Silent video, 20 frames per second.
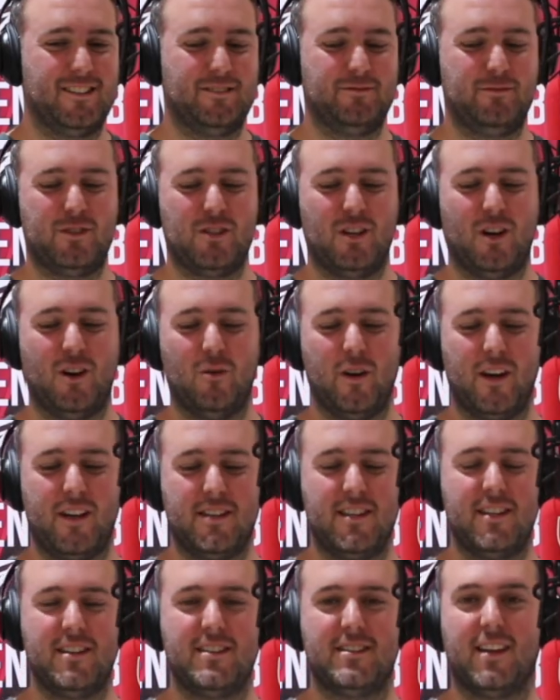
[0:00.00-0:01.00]
so
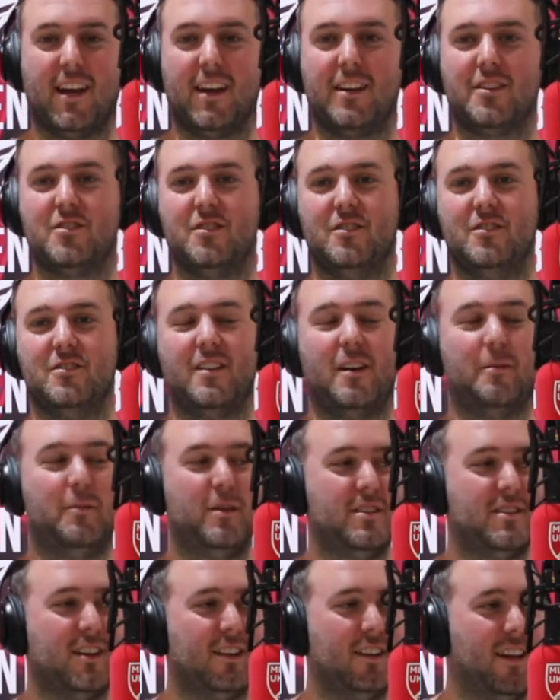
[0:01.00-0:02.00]
it's in sections. So that
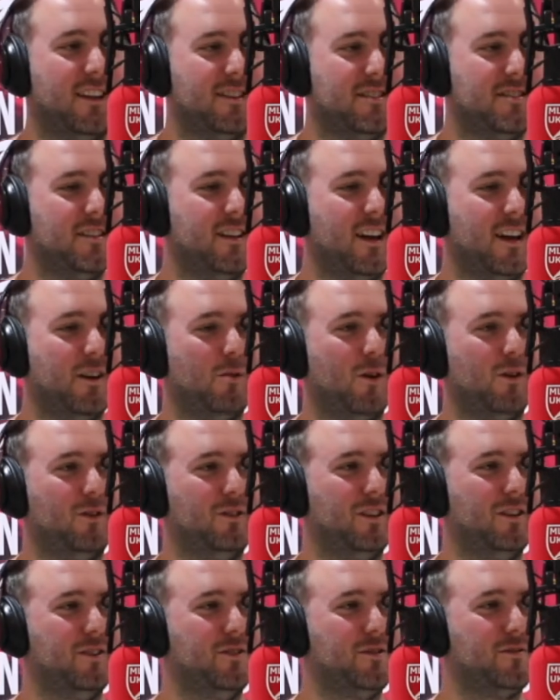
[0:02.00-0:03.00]
means Atlanta now won't
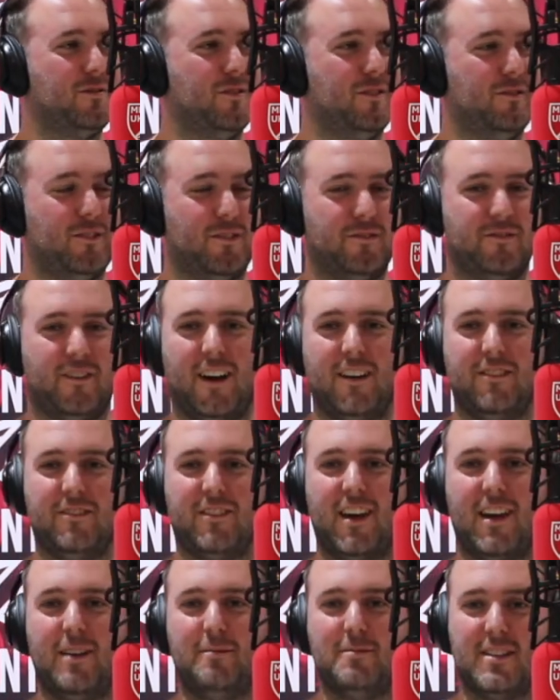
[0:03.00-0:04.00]
lose for another 5
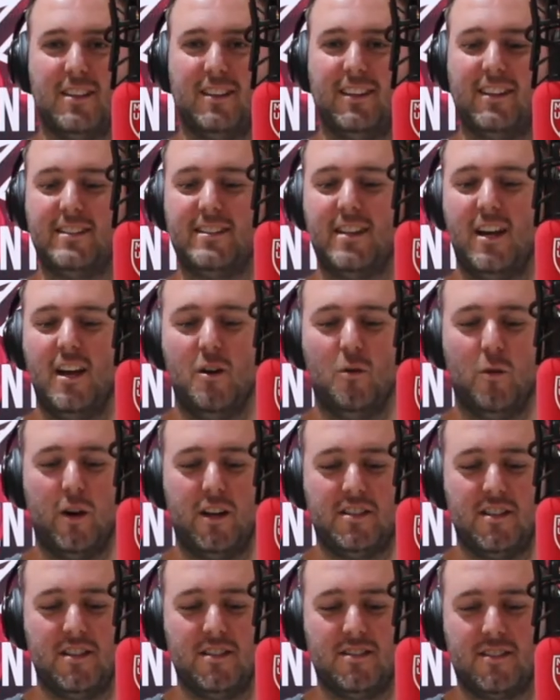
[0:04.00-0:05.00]
games at least,
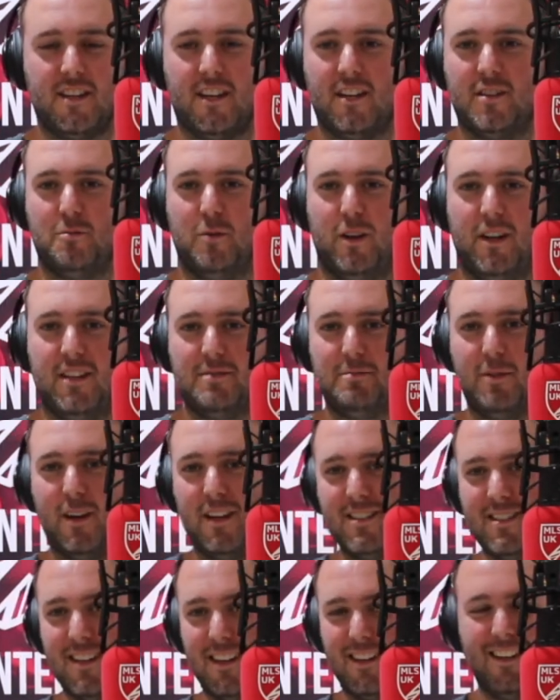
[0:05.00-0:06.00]
which is 6 weeks
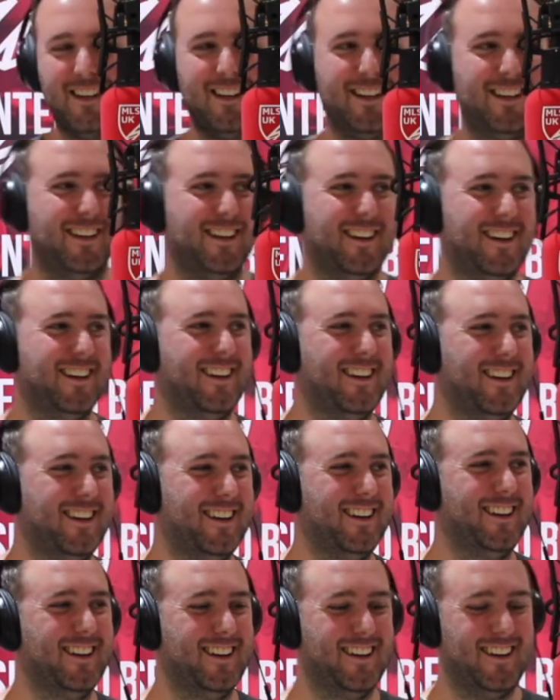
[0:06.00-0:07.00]
basically.
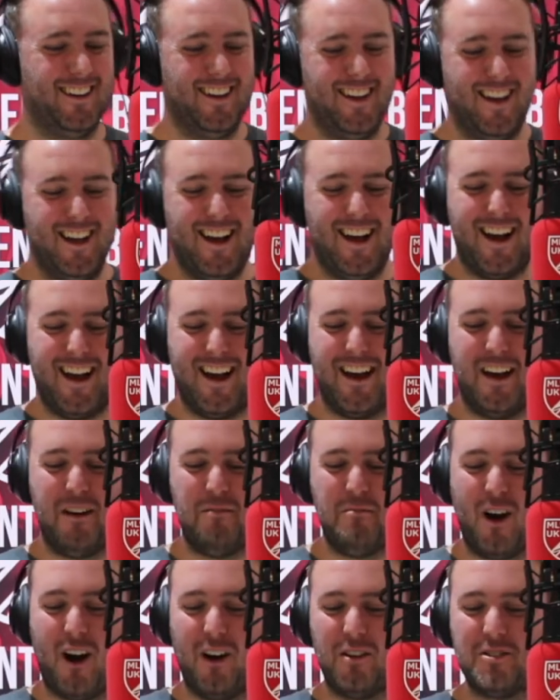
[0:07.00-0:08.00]

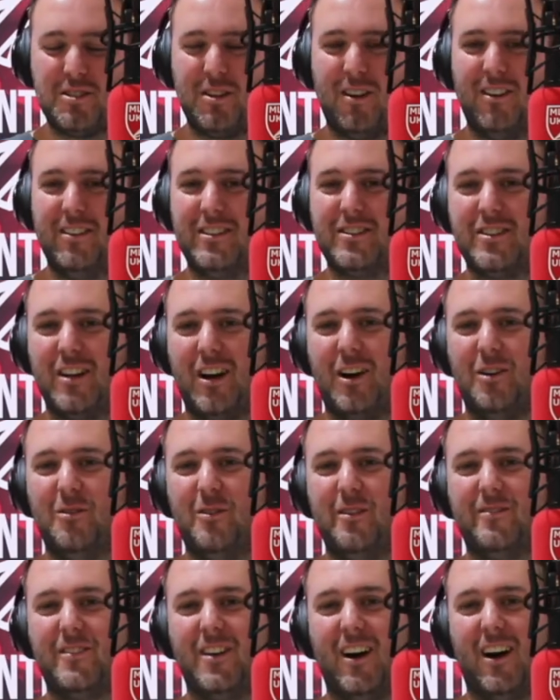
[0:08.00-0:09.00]
Yeah. Also on the show
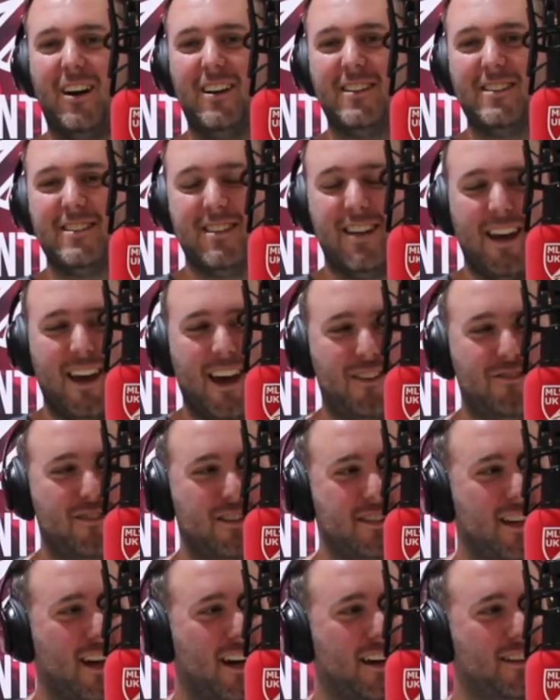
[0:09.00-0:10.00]
we've got
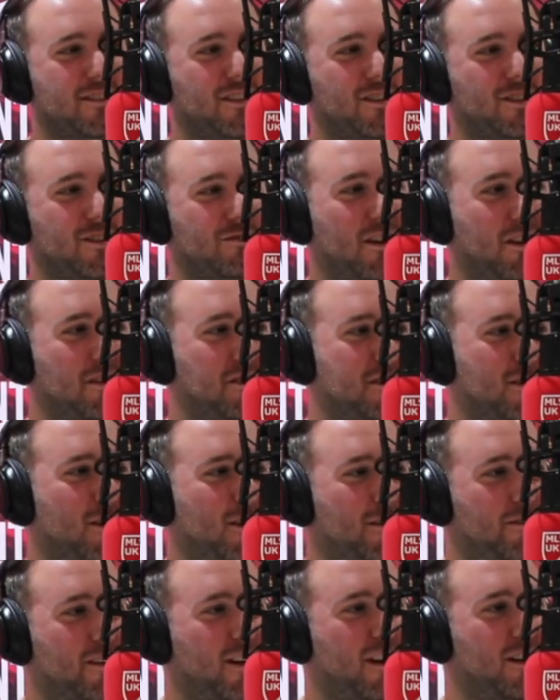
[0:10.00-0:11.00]
Henry's guide to Toronto.
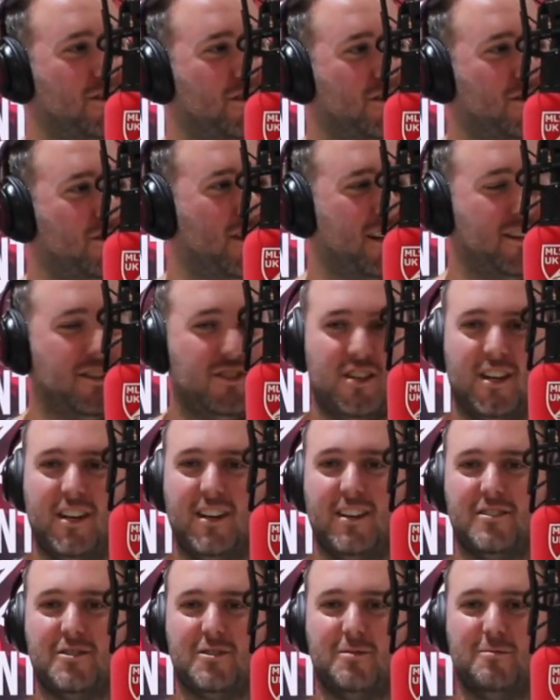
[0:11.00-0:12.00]
I thought I should try and
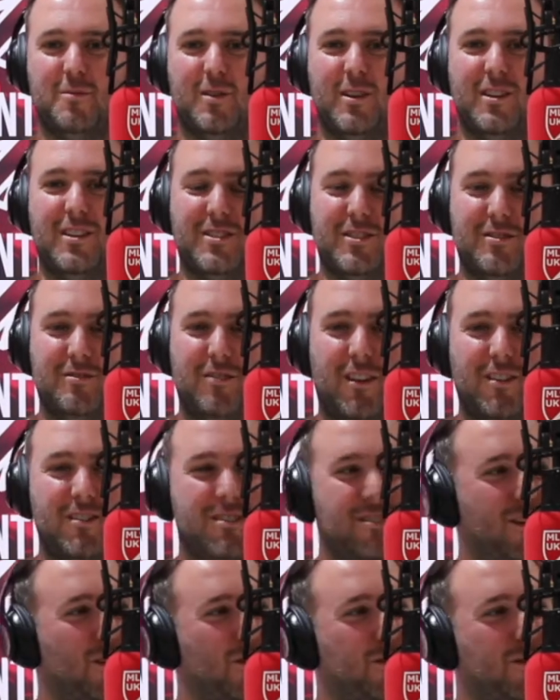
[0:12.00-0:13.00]
cheer some
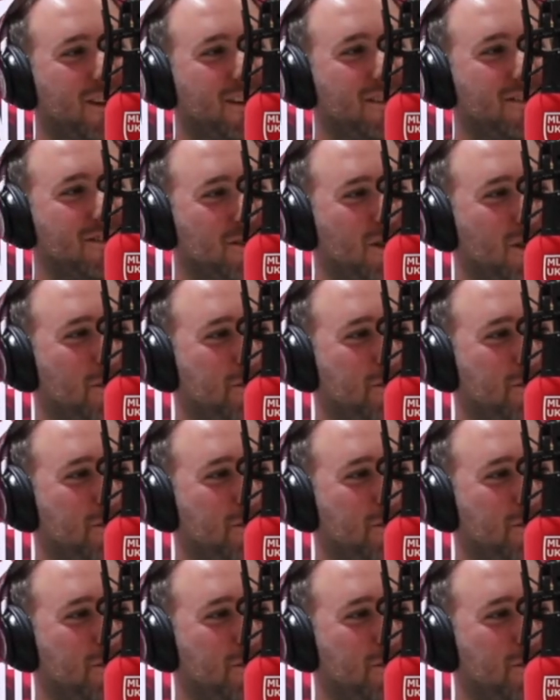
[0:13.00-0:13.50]
Torontonians up.